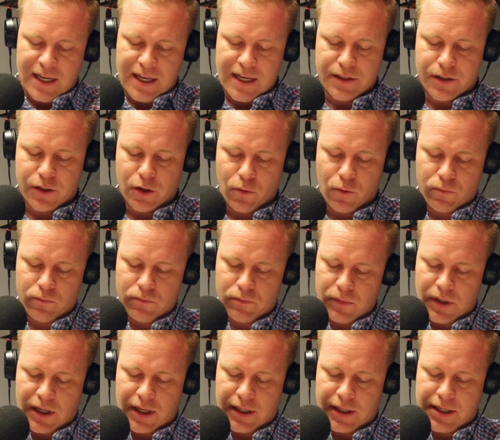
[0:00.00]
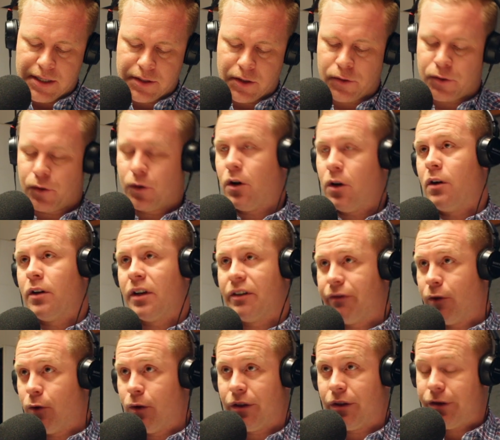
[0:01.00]
And so uh, he's also calling
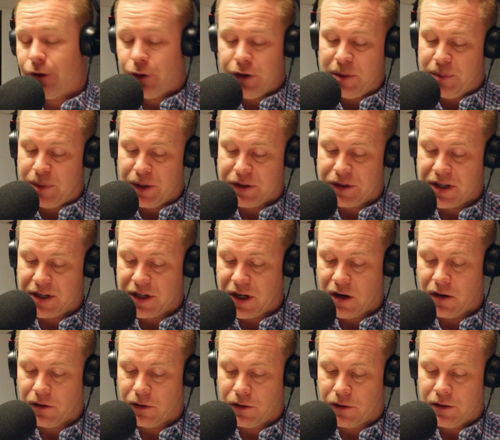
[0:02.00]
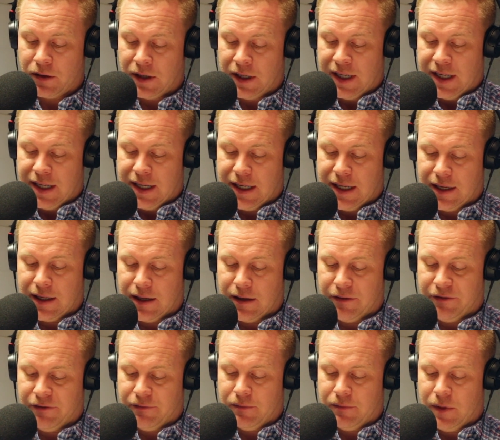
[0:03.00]
for a thirty billion dollars uh,